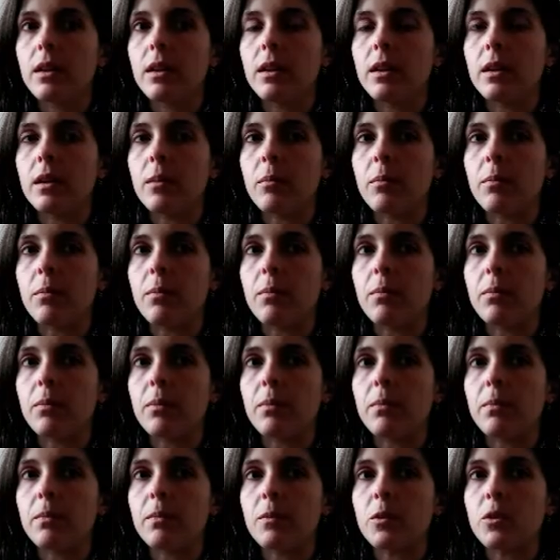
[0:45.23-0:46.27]
in
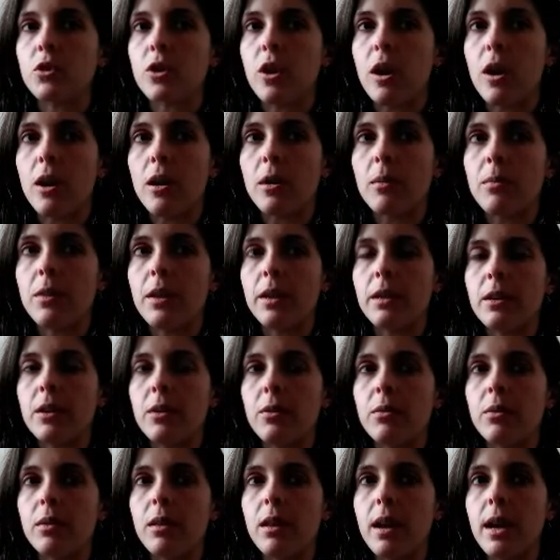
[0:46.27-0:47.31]
a job they
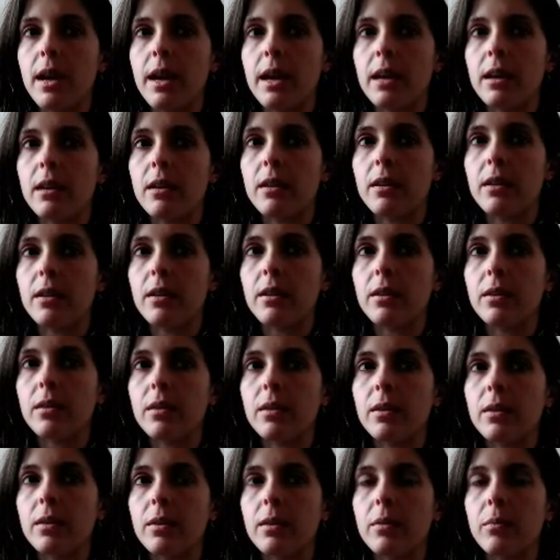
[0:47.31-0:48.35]
don't like
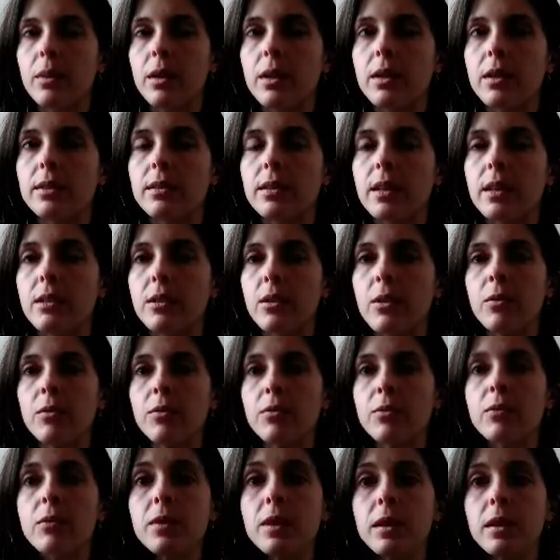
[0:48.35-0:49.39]
because they don't
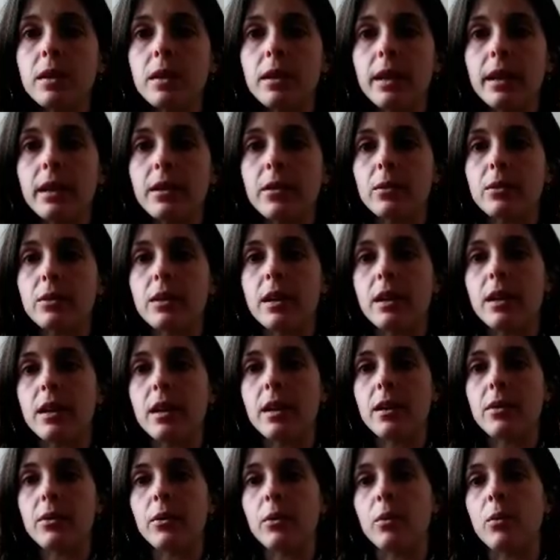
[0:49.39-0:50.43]
feel like there's any
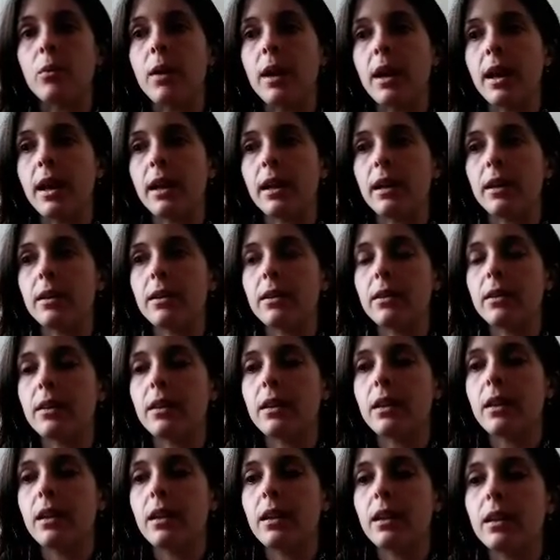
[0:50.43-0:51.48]
other way.
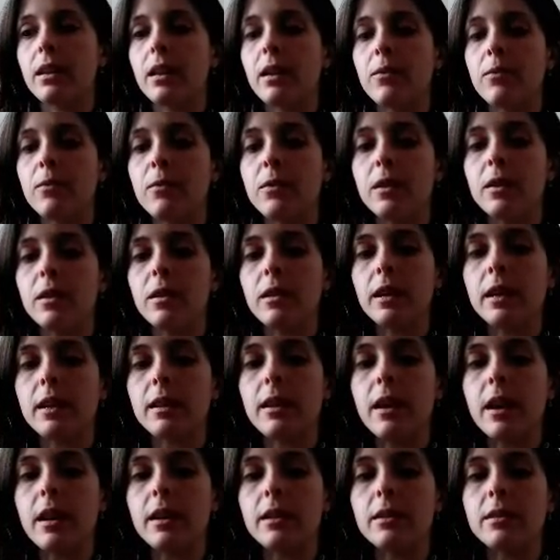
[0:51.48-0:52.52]
They feel like
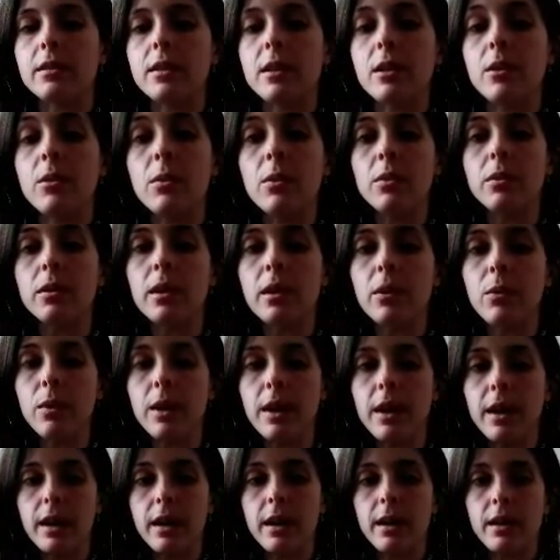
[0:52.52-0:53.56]
that is the only
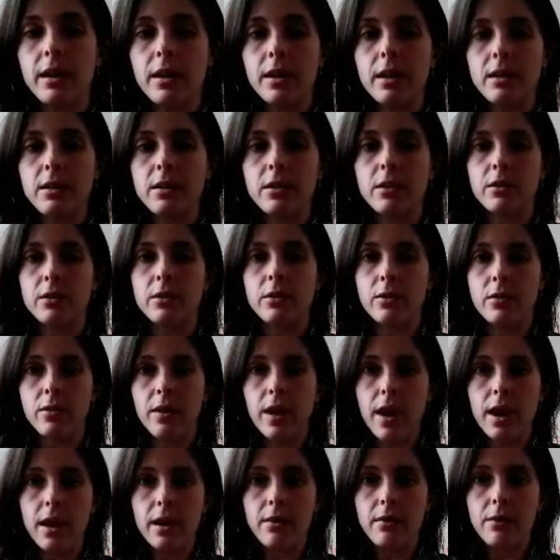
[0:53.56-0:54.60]
way to
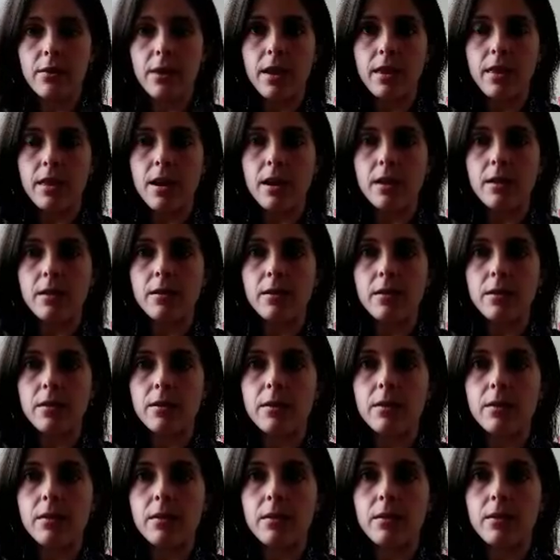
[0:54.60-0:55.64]
survive, and
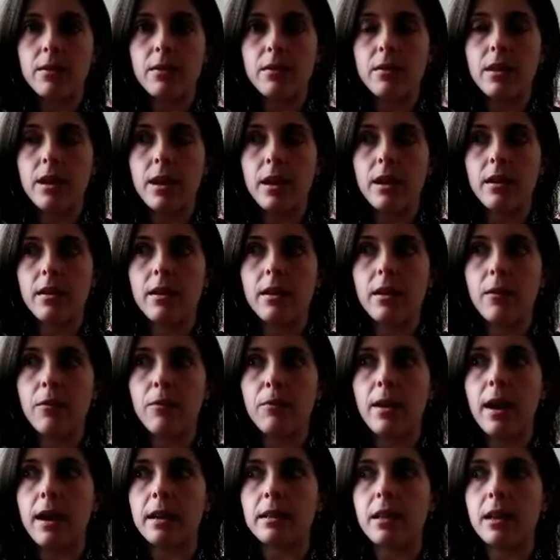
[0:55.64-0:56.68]
then the
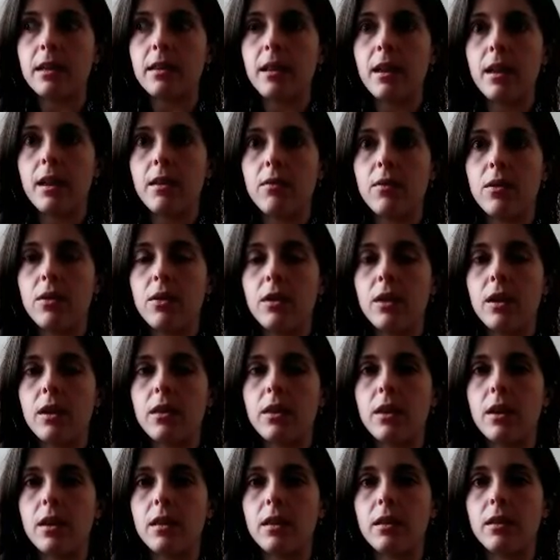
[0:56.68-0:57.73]
fact that they even
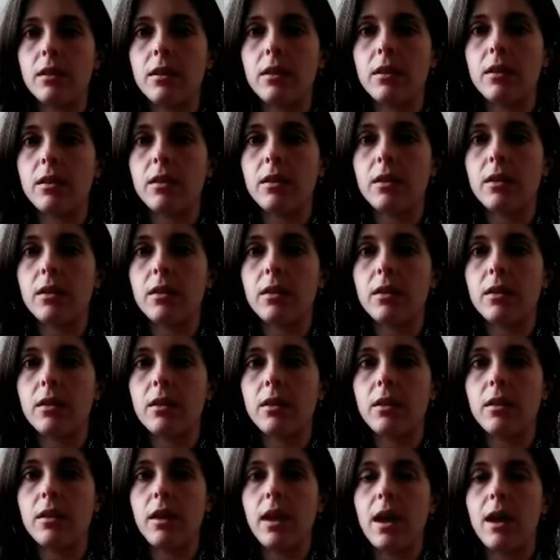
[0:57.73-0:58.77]
think that
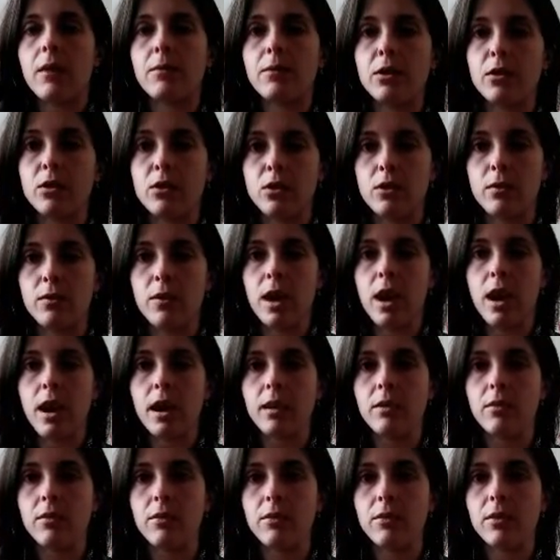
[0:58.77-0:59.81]
they have to
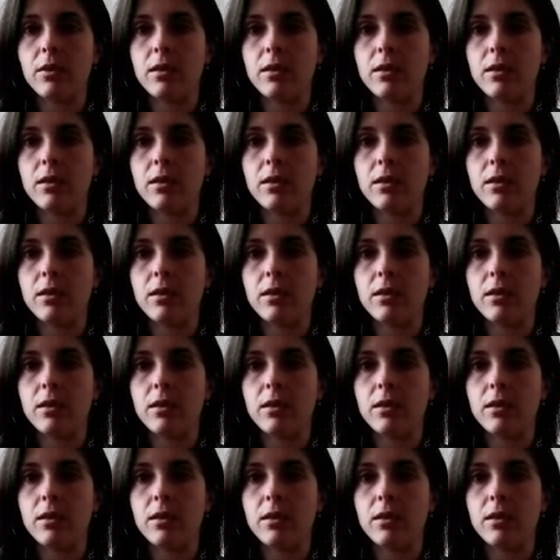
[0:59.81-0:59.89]
survive